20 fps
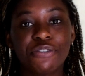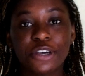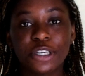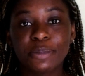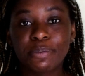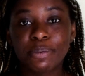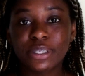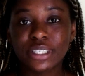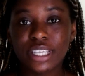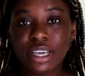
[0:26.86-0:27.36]

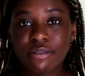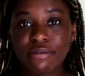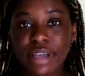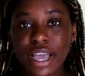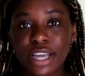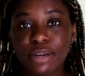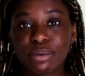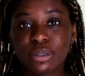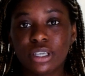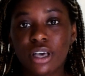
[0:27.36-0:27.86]
first books I
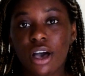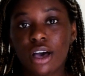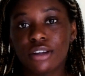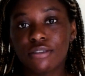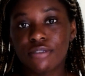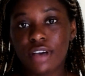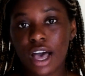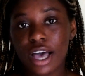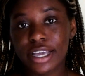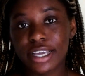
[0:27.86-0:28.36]
read was Heart
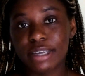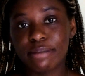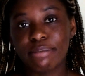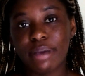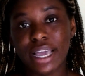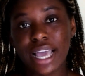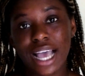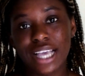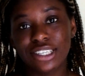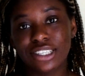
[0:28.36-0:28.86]
of Iron
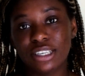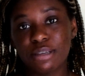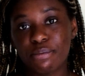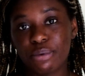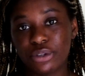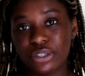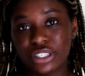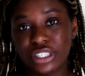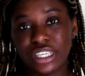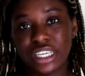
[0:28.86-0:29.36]
by Ashley
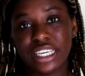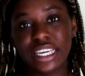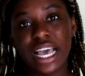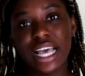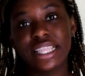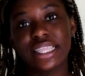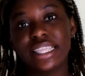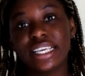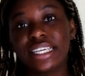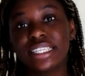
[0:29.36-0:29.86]
Poston
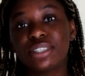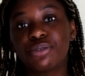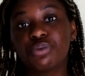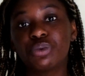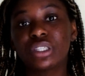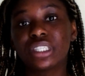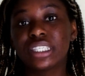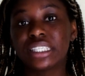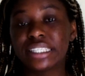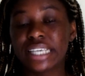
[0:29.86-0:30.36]
and this
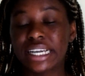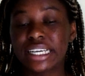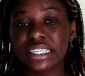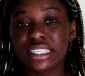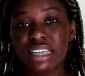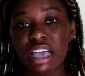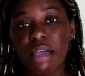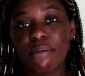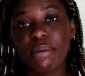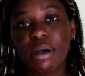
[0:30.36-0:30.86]
was the second
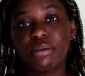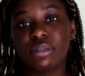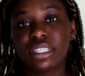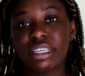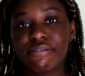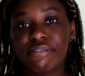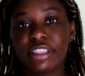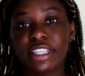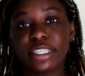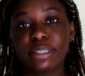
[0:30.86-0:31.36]
time I was
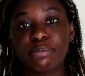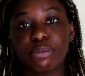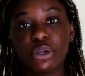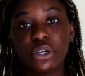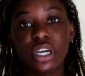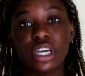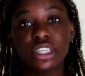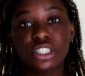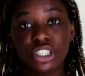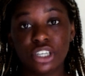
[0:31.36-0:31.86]
giving this
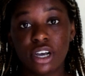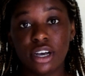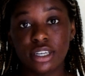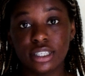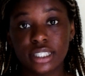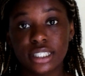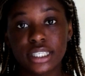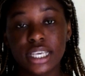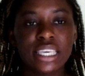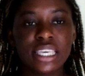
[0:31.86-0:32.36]
book a
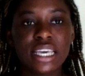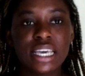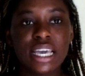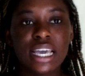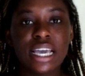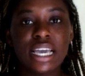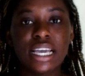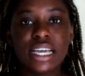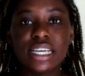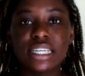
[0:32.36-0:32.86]
chance.
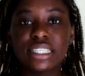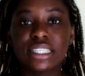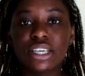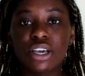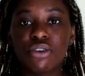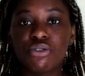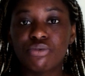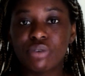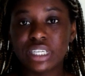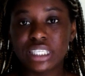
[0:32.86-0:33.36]
It's
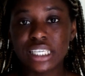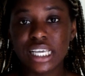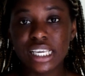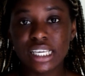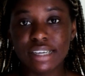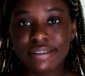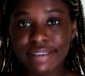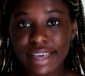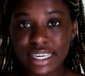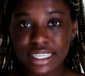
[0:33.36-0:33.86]
a
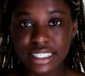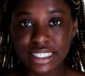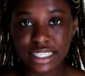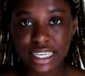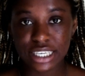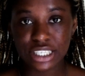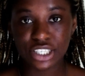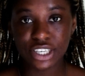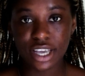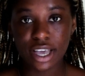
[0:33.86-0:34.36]
retelling of
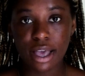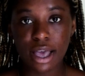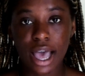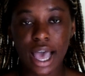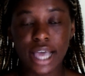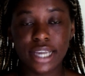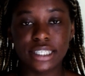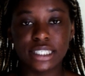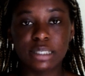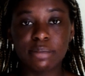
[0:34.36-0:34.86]
Anastasia
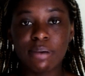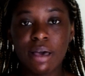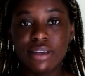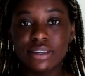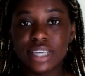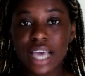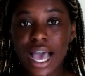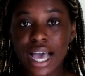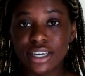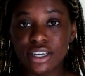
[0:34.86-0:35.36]
and it's
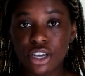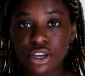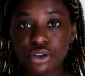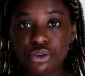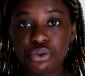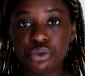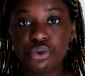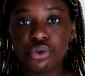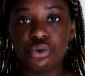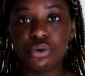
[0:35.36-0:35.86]
about Ana
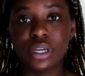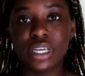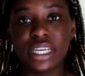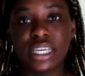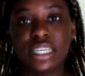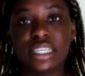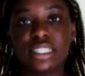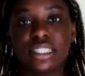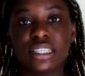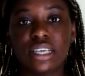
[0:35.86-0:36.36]
who
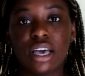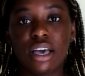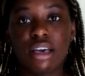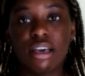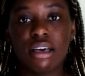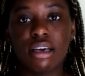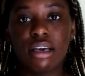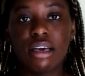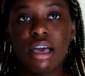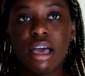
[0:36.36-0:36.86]
is
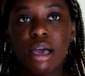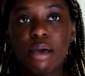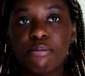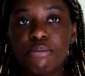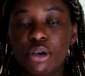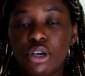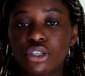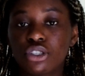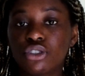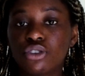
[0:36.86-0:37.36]
a
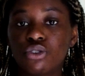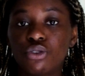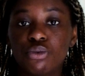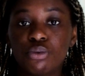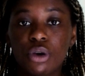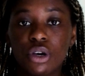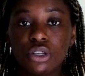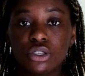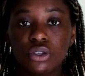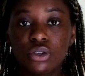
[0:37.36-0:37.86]
person who
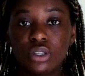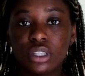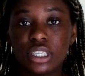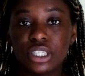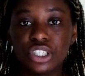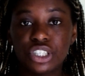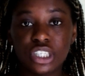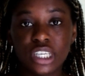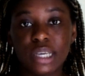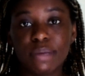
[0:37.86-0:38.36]
works on
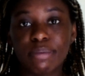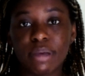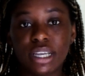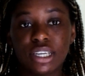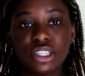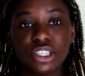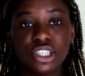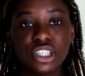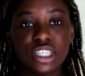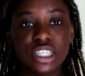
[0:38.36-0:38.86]
this ship
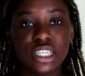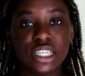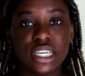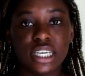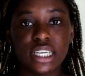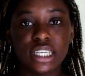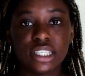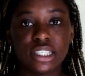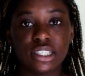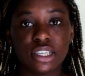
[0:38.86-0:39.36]
and she
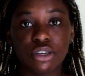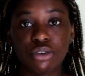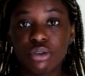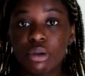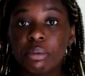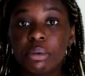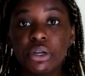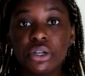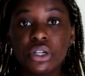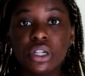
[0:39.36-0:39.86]
is a
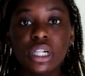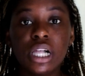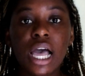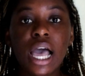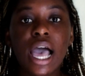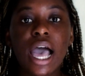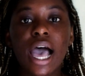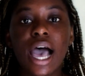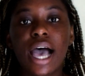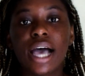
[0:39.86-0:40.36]
criminal
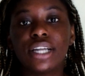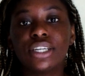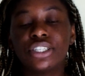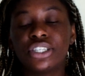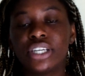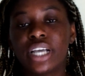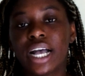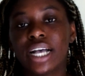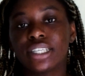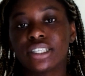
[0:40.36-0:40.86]
and
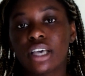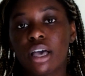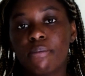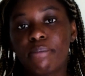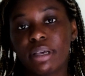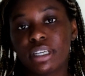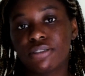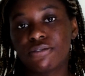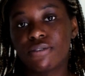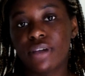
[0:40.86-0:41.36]
she has a
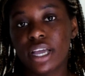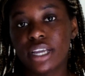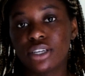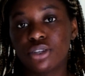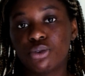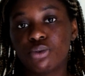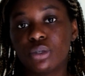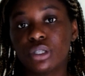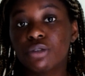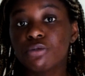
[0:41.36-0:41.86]
best
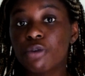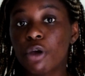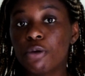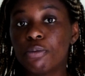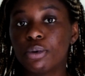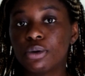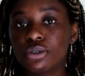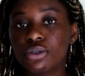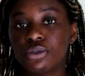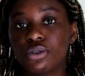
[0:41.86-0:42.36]
friend who is a
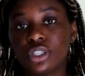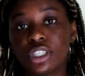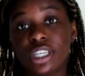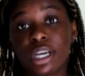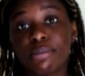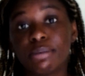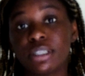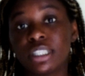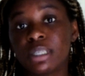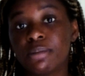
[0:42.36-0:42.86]
robot who she
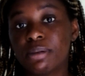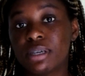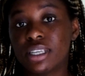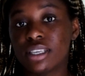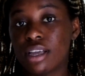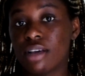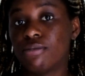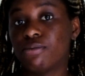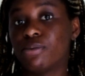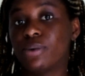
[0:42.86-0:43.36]
happens to be
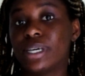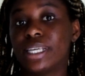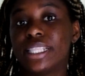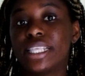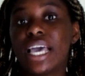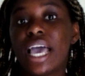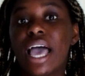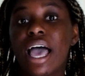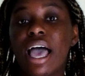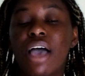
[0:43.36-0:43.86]
in love
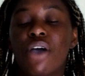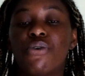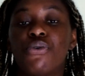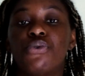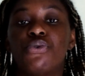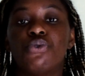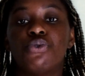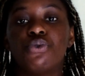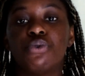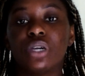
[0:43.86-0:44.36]
with
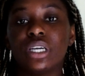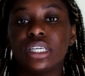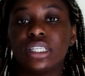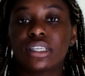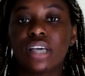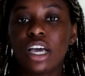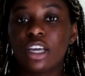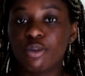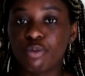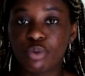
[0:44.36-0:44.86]
who is
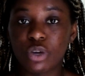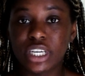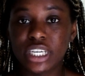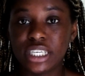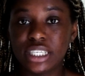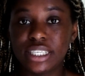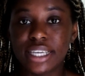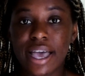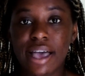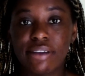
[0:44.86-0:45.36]
kind of
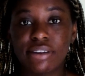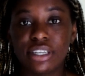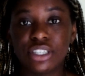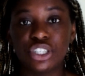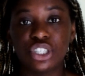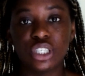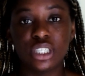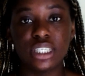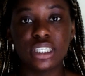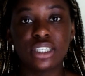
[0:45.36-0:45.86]
breaking down and
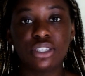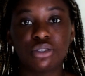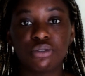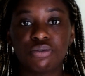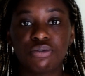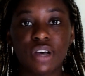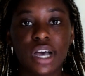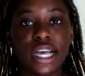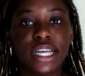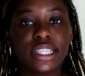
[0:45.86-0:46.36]
she needs to
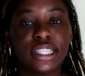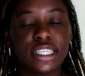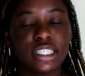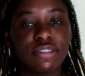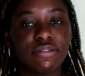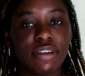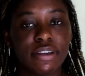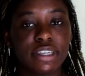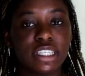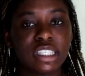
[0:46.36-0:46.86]
find
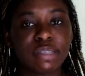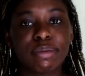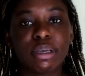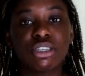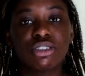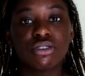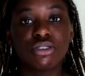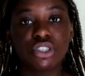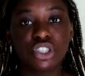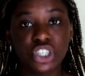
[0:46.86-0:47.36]
this very
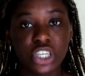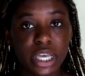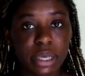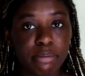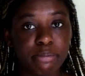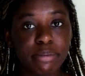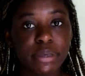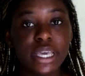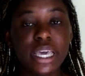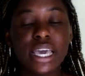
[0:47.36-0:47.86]
special
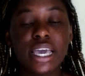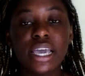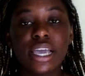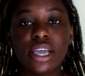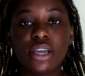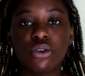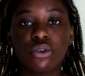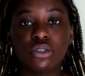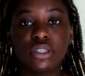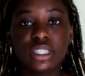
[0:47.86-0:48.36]
chip
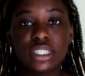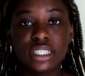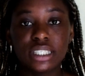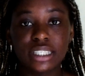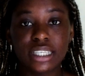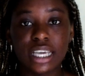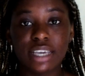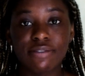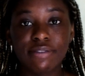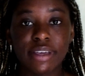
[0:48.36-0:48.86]
in order to
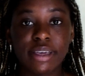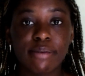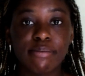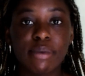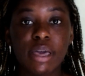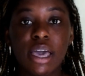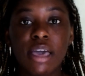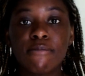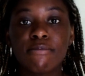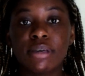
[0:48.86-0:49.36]
save
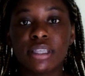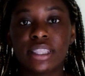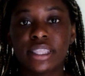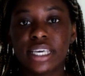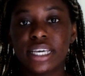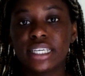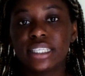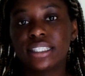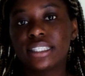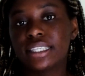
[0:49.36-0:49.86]
him but
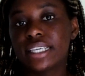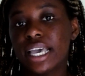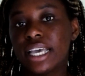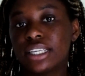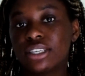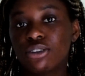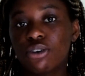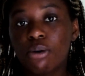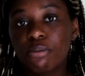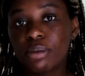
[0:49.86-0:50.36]
things
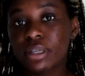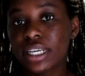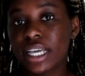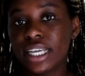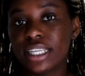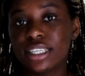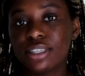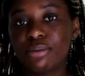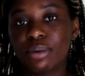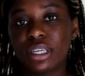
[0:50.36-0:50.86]
get
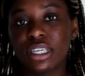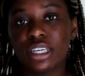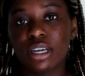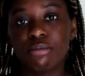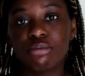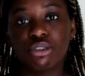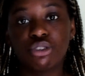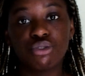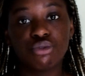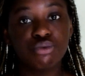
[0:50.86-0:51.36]
complicated when it
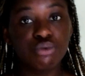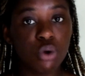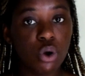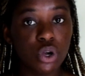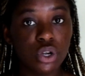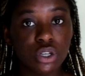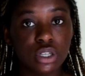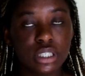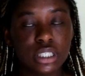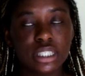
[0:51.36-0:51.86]
comes to
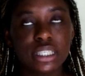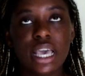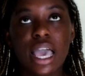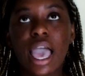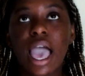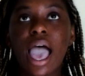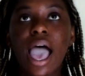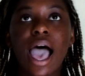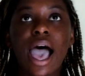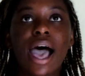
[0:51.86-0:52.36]
royals
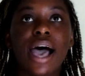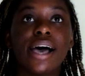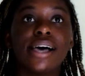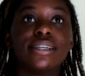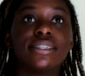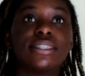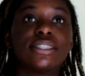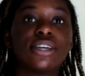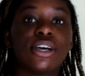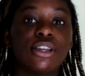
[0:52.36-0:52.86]

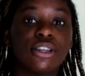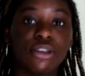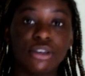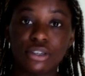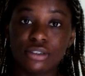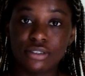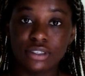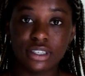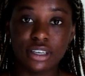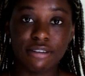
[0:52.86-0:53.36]
and a
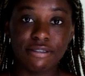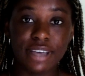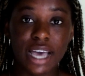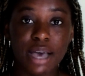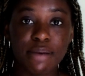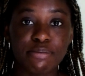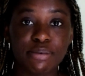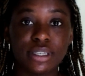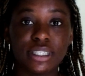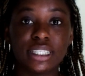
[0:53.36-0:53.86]
lot of stuff
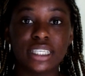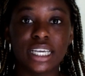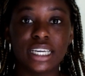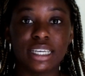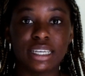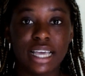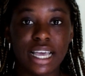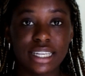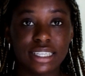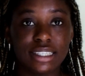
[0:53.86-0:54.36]
happens and
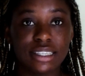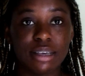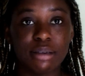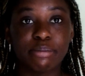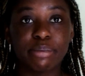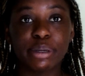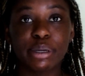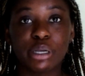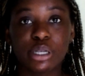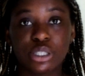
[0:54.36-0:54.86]
it ends
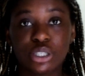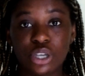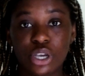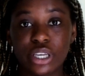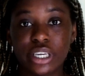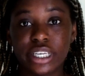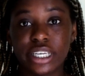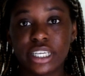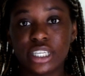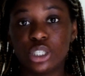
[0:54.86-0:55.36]
up
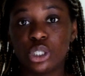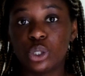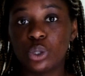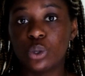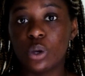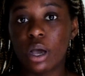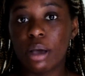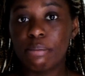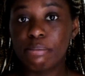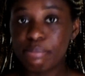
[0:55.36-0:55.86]
turning
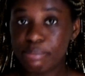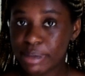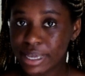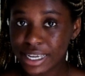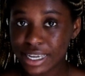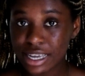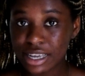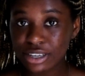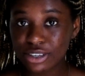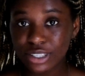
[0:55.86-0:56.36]
into a
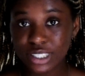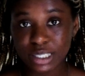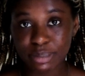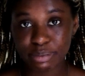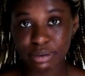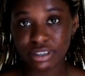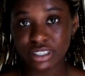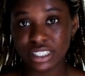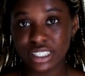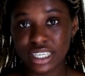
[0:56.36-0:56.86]
bigger
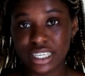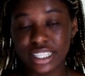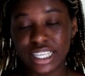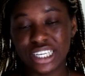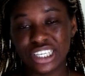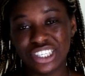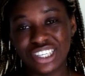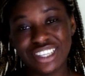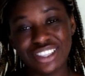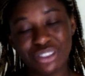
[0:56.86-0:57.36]
conspiracy
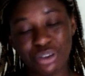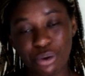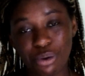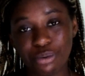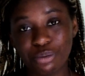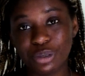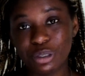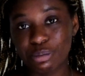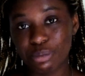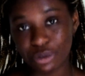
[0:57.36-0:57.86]
than she
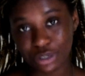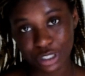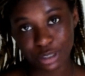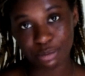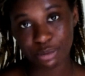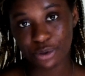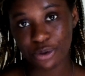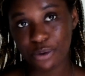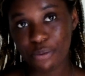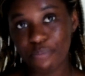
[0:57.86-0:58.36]
thought was
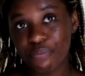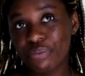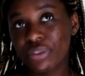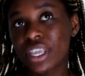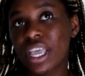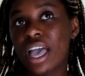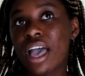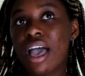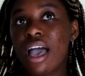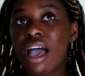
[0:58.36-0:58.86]
possible.
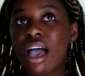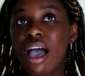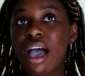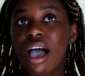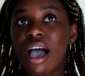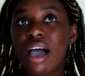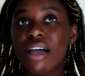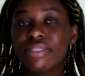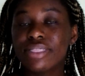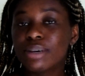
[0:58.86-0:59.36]

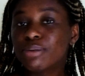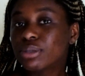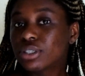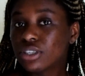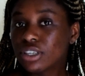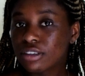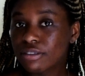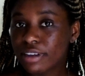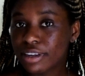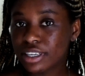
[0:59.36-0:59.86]
There was
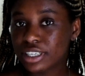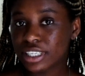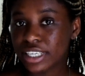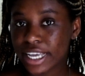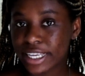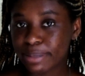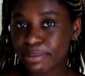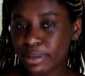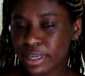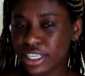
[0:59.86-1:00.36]
not a very good
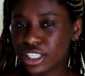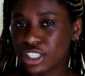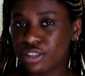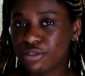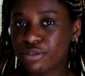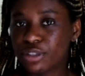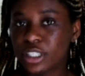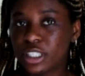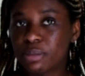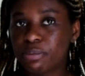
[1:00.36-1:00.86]

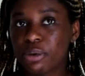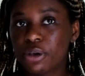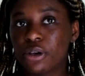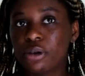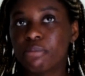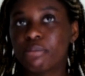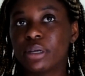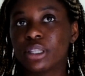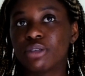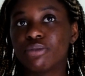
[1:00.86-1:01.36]
explanation for this
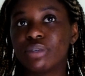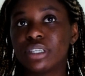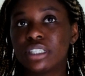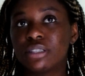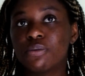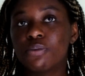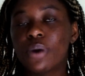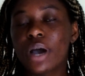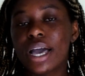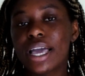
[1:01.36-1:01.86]
book, but the
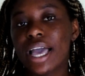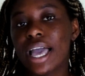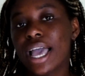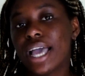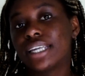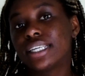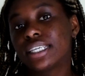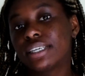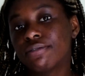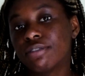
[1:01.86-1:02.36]
reason why I
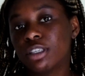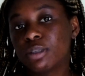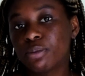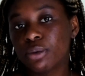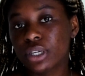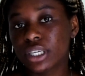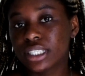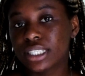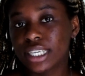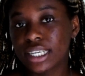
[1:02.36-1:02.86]
had to give this
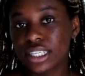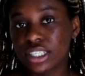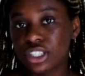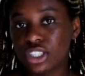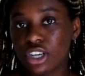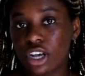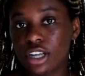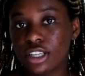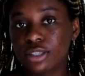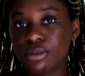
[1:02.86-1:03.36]
book a second
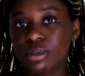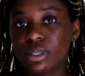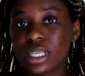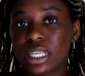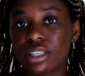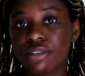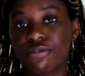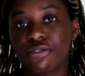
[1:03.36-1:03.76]
chance was that the